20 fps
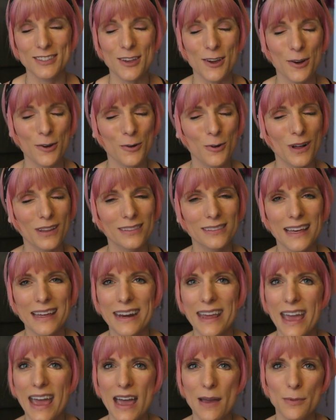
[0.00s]
So
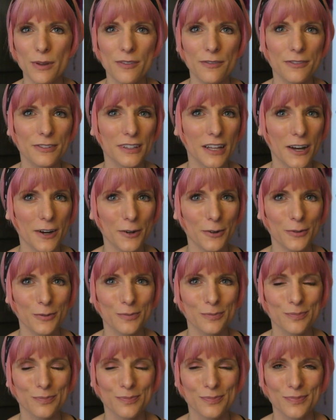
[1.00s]
let it ebb and flow.